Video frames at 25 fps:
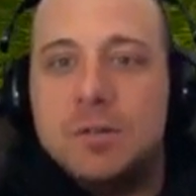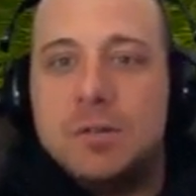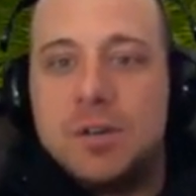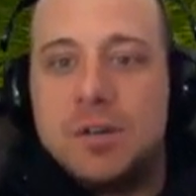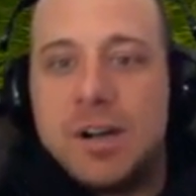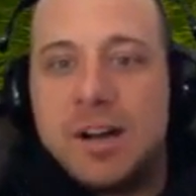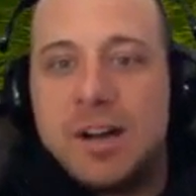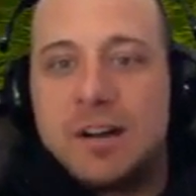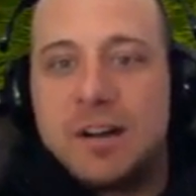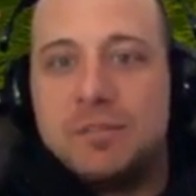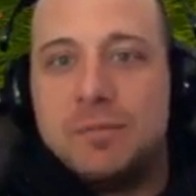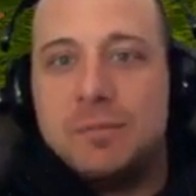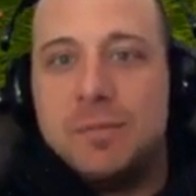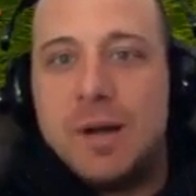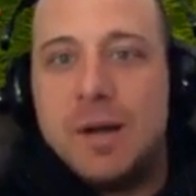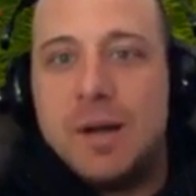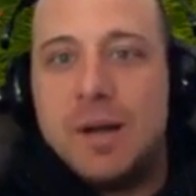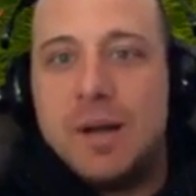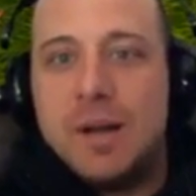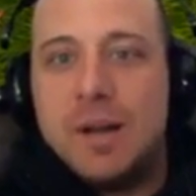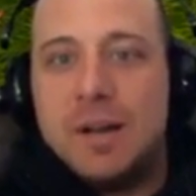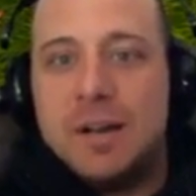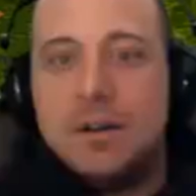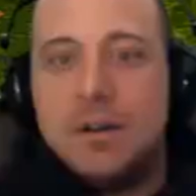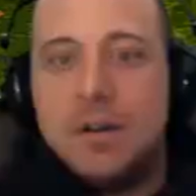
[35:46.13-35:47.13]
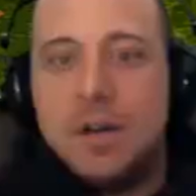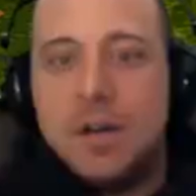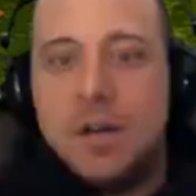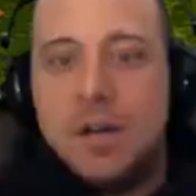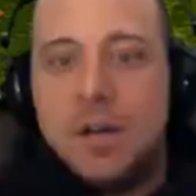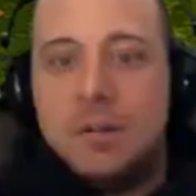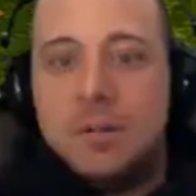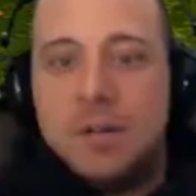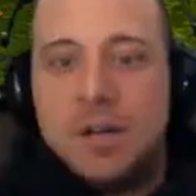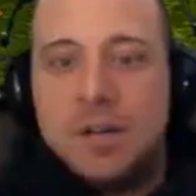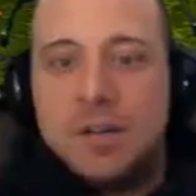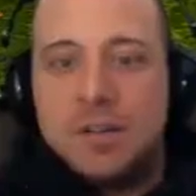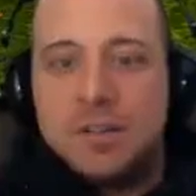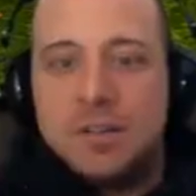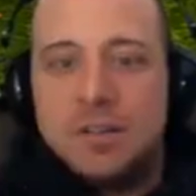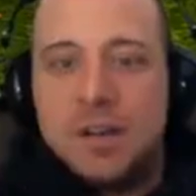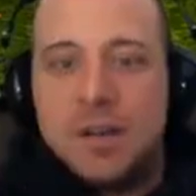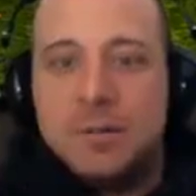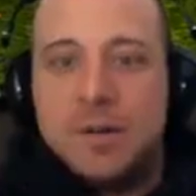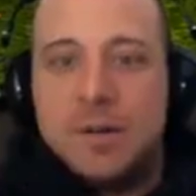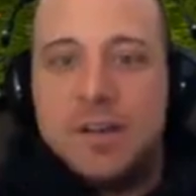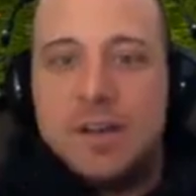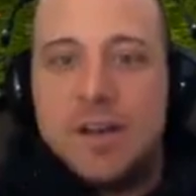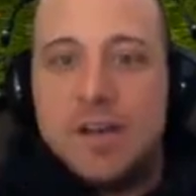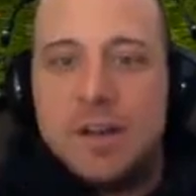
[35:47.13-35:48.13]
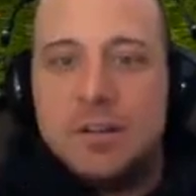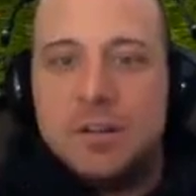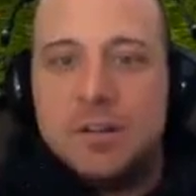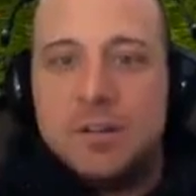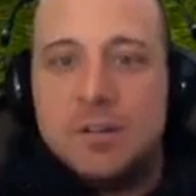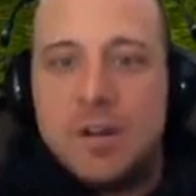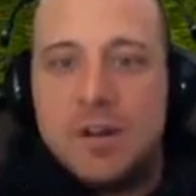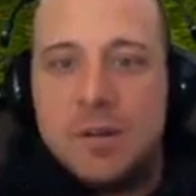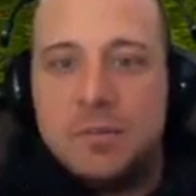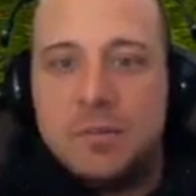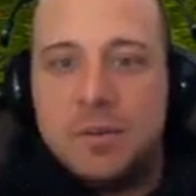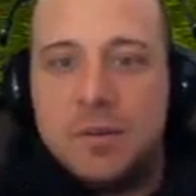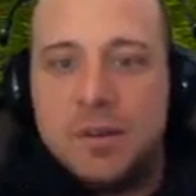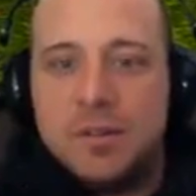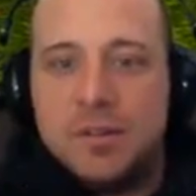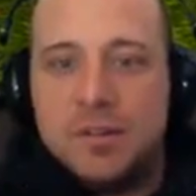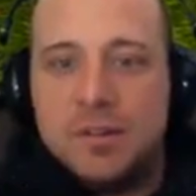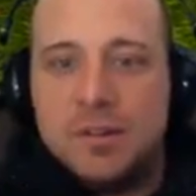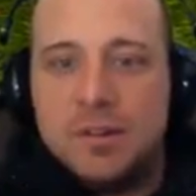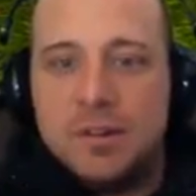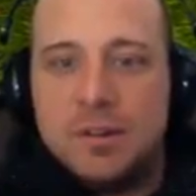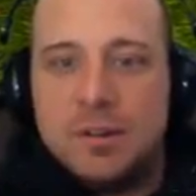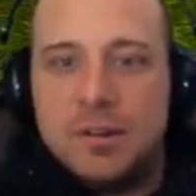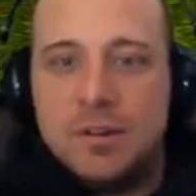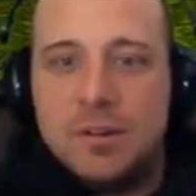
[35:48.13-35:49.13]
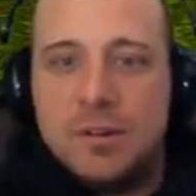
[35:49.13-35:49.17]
track of mine because, again, with Nether Tempest,